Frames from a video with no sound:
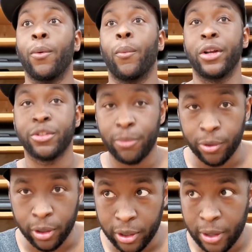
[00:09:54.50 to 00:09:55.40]
once
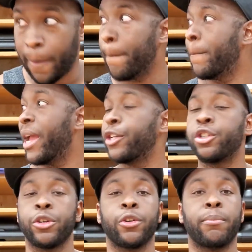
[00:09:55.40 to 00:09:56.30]
more, make
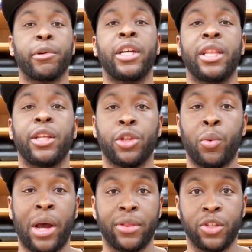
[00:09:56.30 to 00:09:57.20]
sure you're breathing
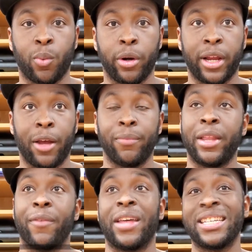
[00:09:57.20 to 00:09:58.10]
throughout this workout.
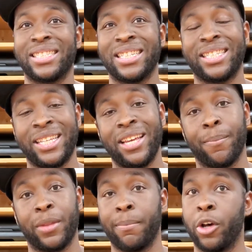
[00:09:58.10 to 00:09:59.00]
Now, that's the
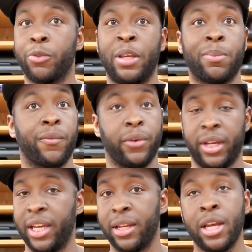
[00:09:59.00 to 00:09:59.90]
tip that most people
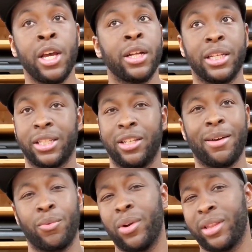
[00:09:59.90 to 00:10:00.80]
forget. That's the
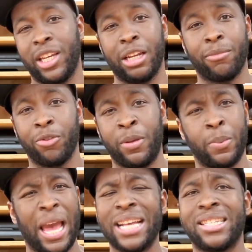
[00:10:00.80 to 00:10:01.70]
number one thing that most
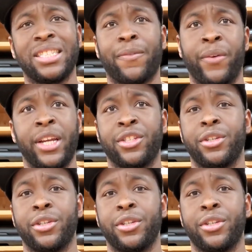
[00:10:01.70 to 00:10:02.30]
people actually forget to